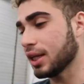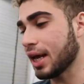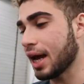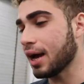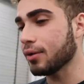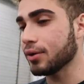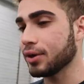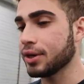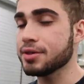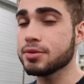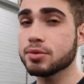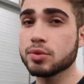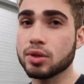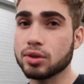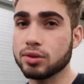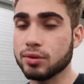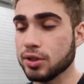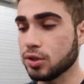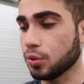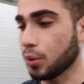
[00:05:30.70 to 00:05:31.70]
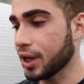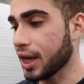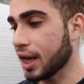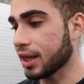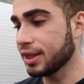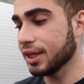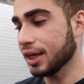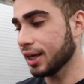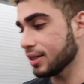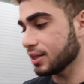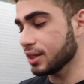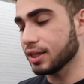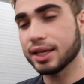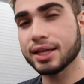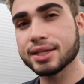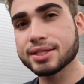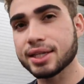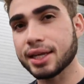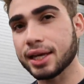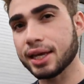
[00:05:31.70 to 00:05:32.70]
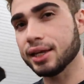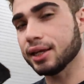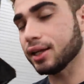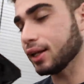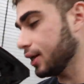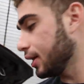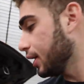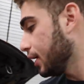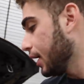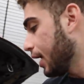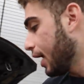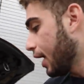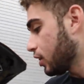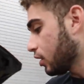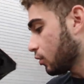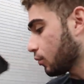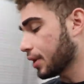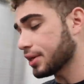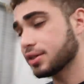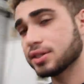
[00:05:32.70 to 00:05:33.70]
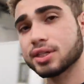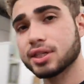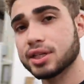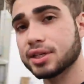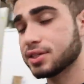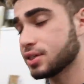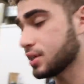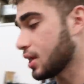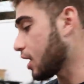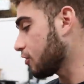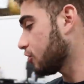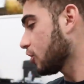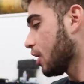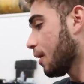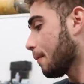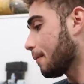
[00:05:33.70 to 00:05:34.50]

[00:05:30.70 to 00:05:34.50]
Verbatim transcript: louder and his was a three twenty. I think because it needs the inlet and the rest of the stuff.